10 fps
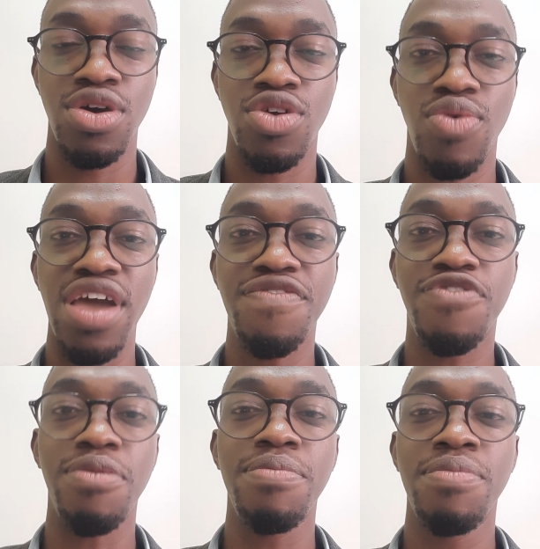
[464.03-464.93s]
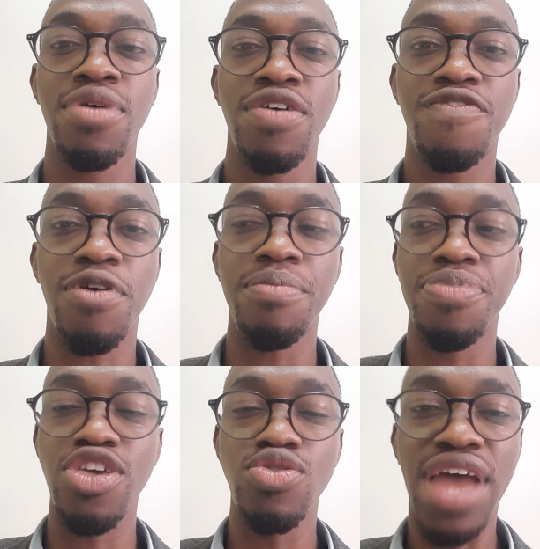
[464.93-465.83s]
right? From
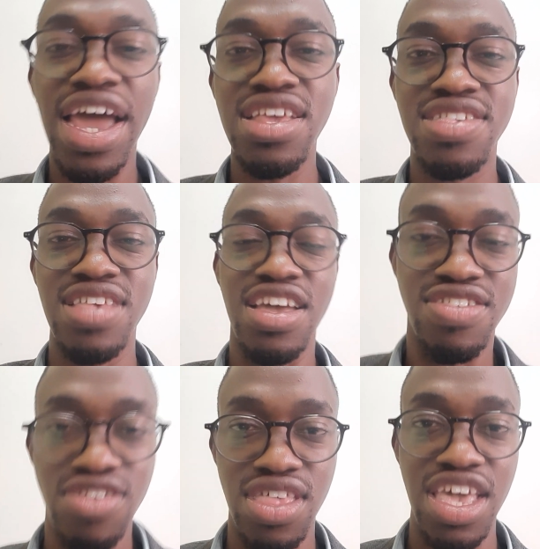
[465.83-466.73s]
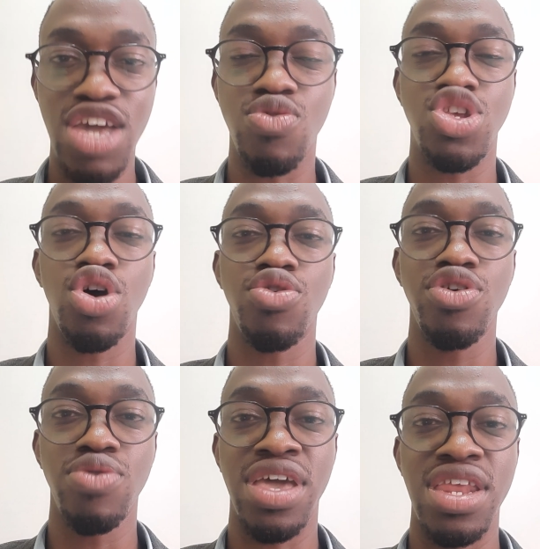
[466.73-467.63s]
the United States to the
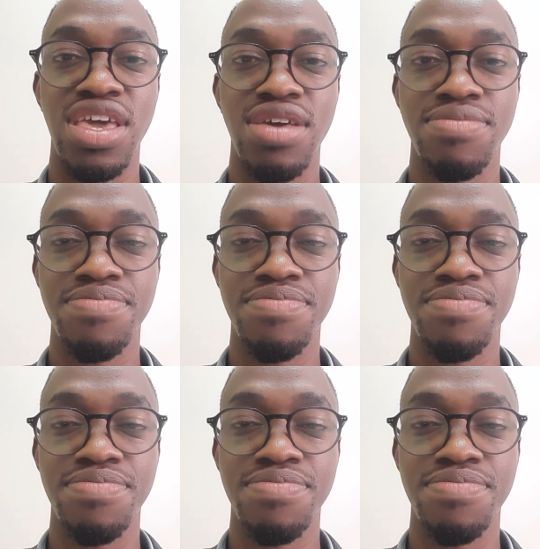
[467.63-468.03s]
Equatorial Guinea,